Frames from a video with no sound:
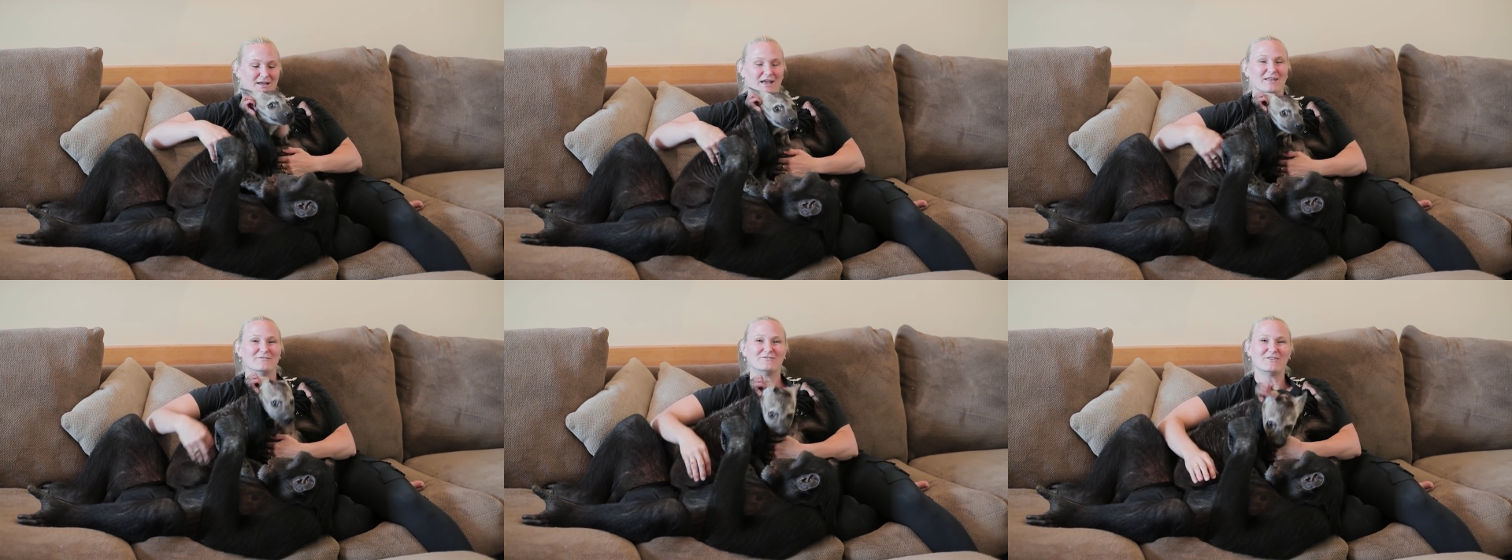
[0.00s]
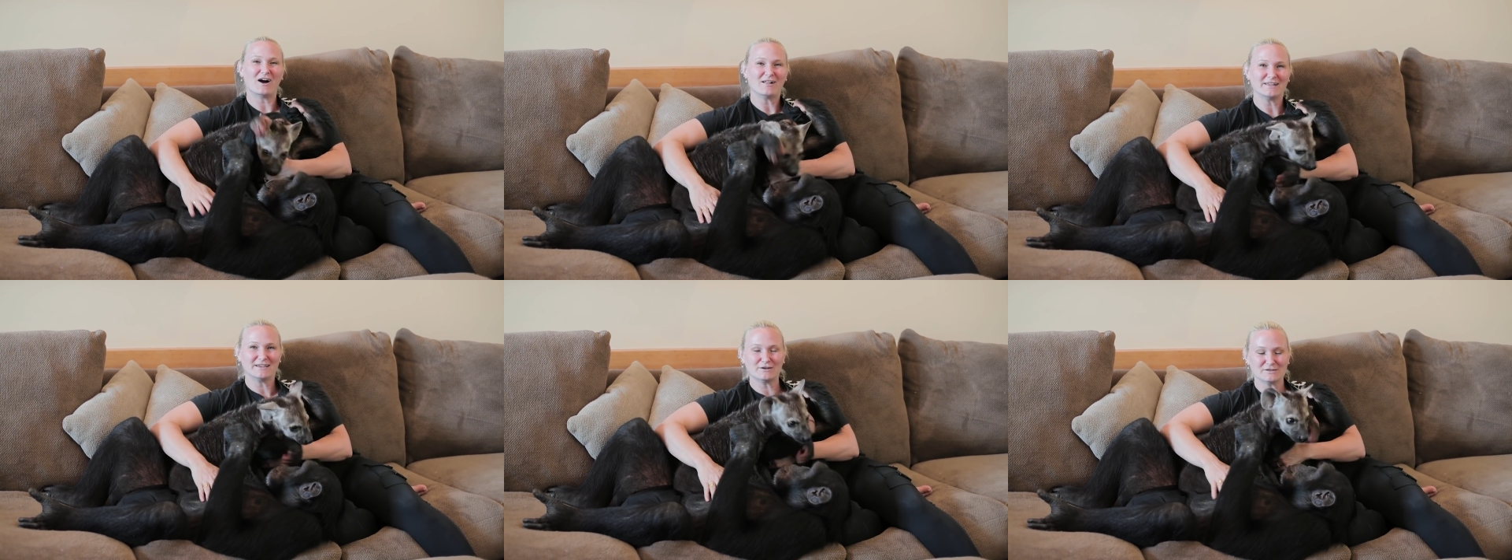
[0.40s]
And
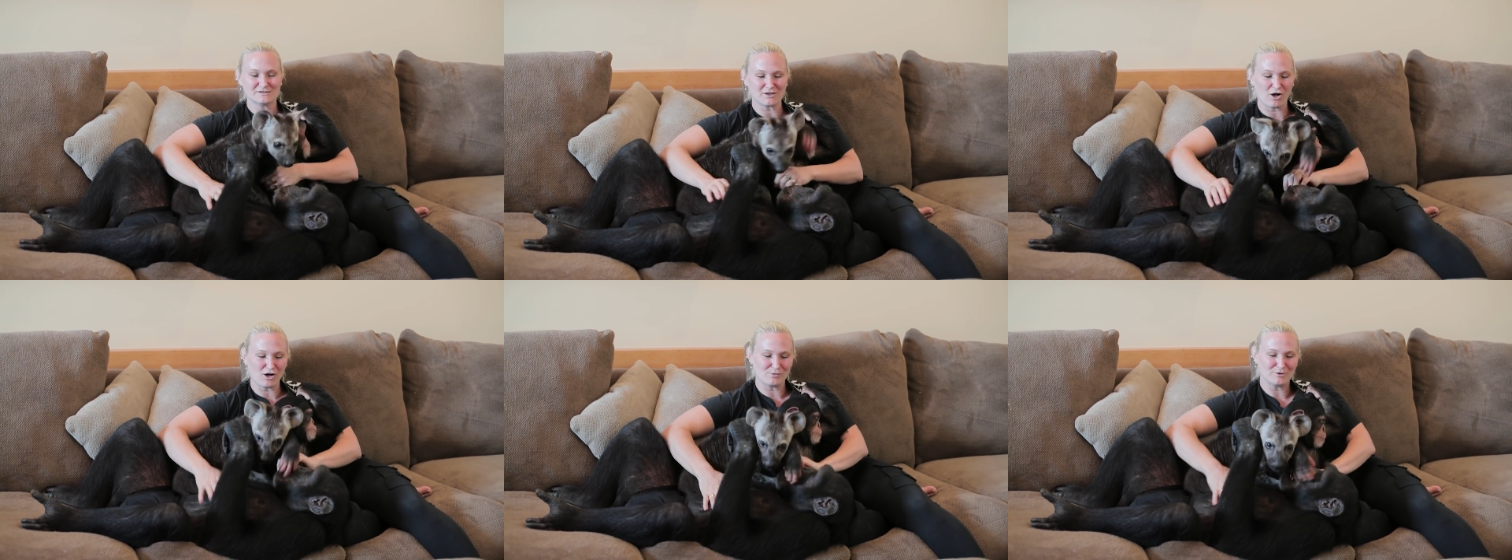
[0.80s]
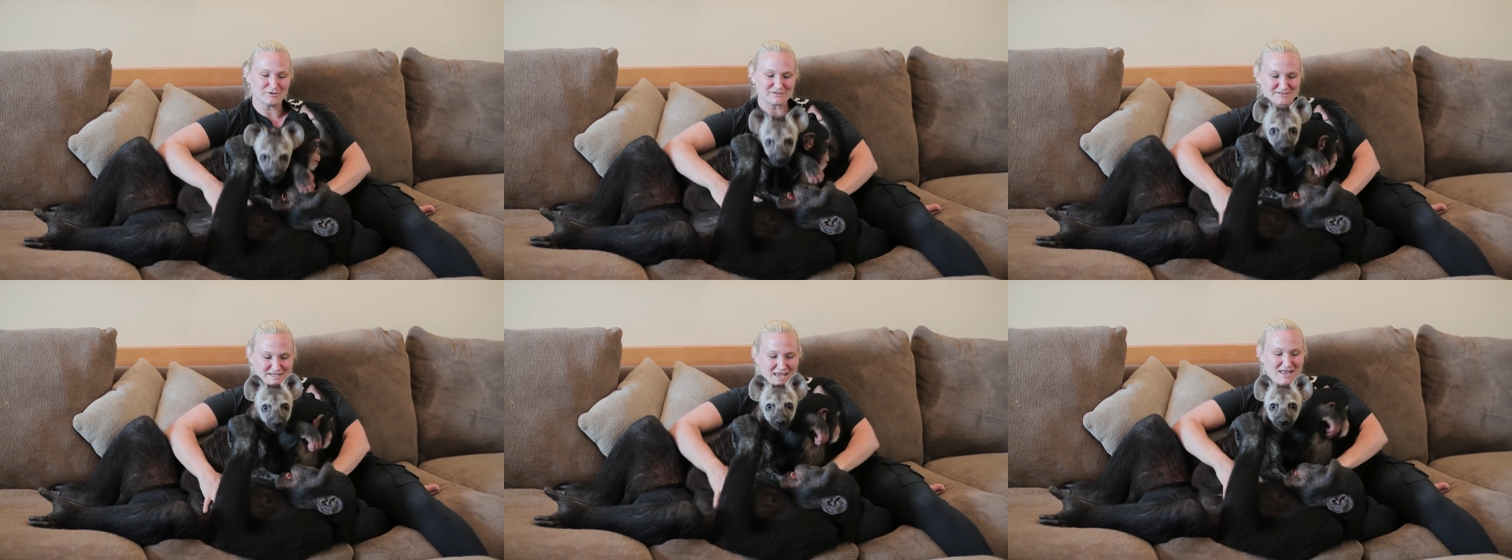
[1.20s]
Vali here is
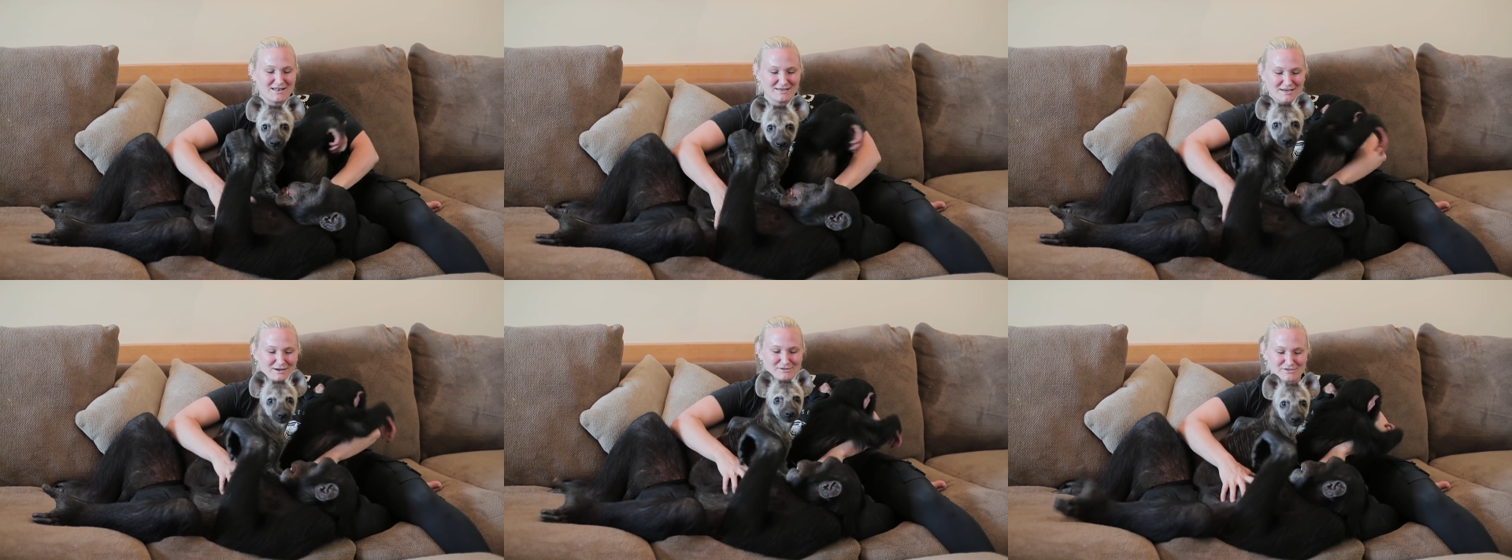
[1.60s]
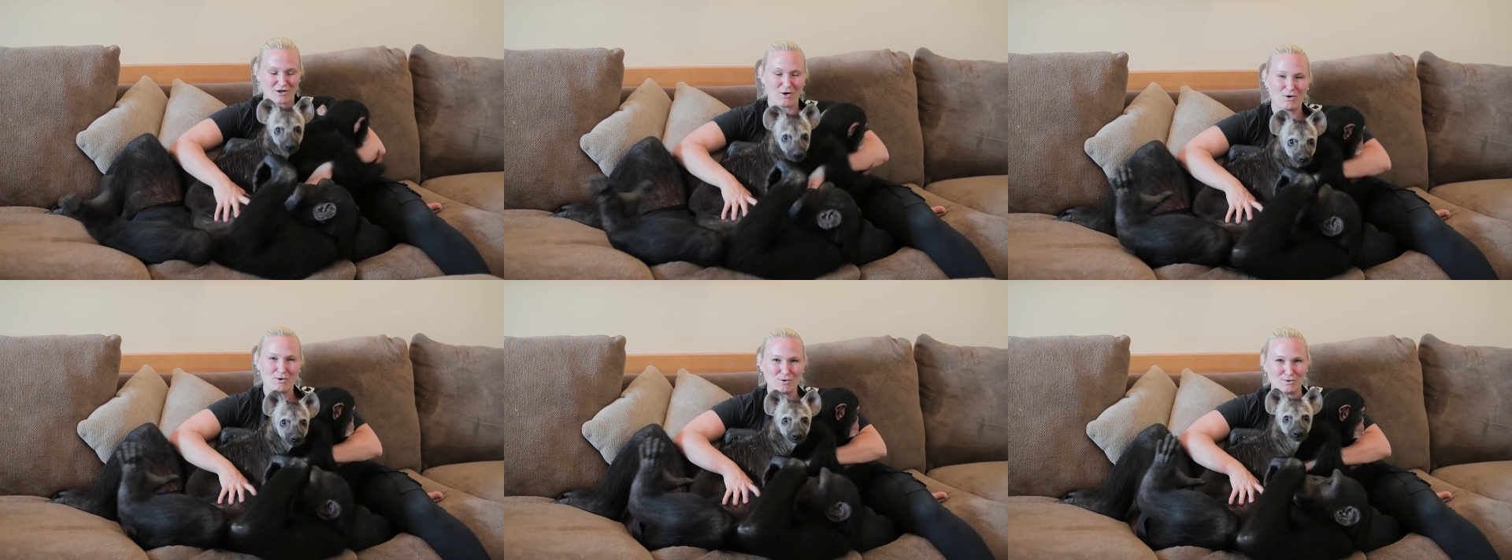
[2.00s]
almost 10 years
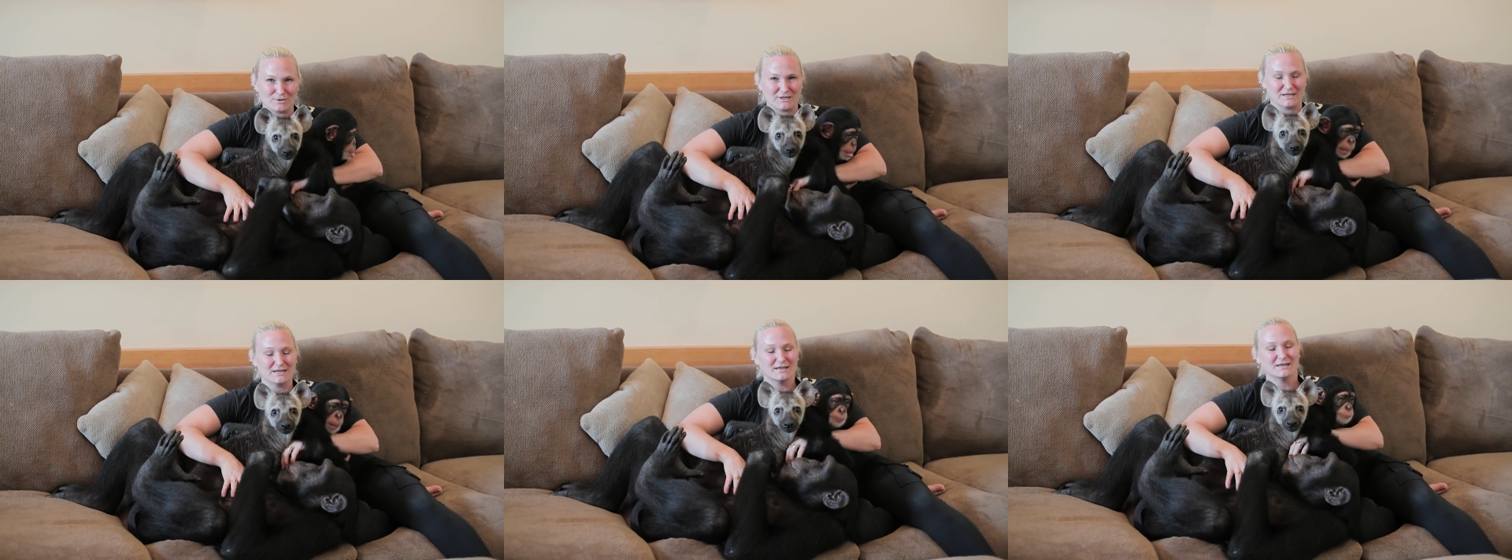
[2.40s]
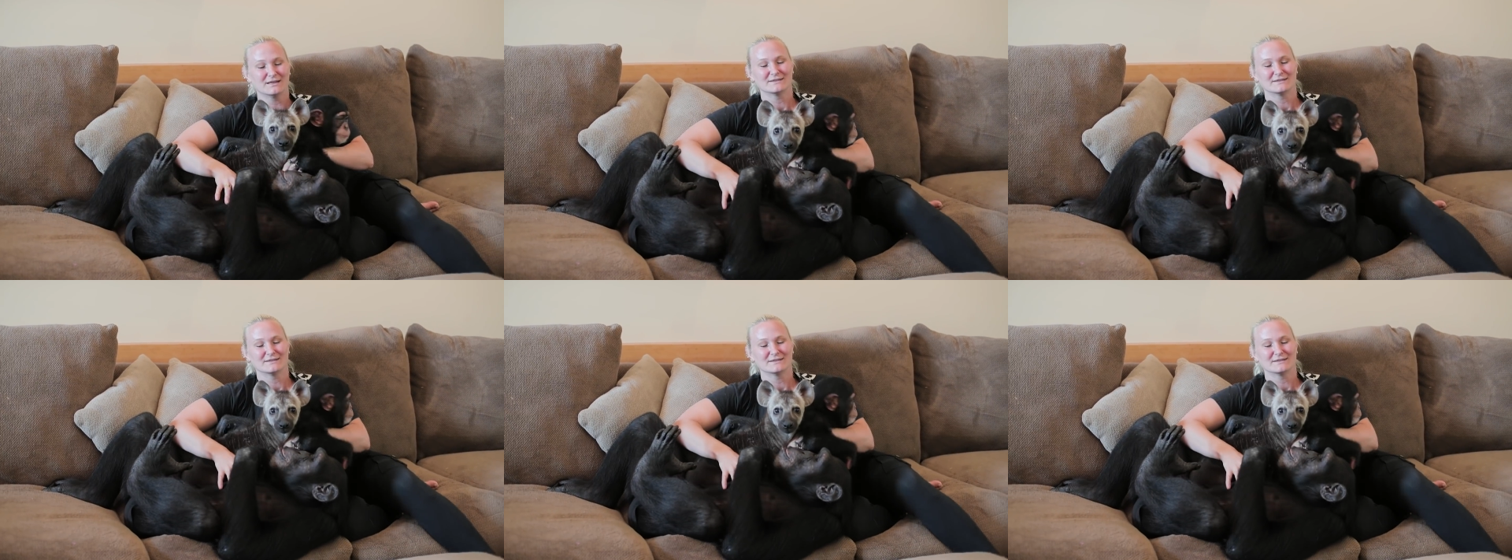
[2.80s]
old.